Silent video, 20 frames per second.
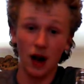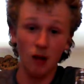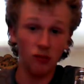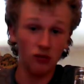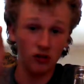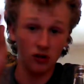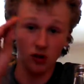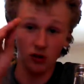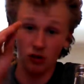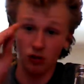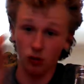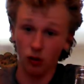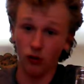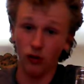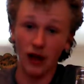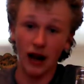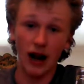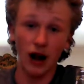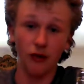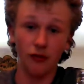I'm just going to throw
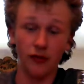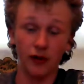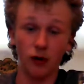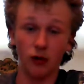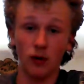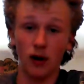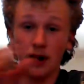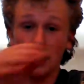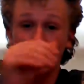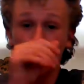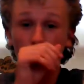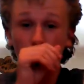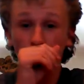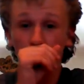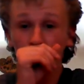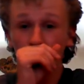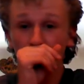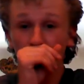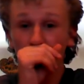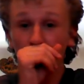that out there right now.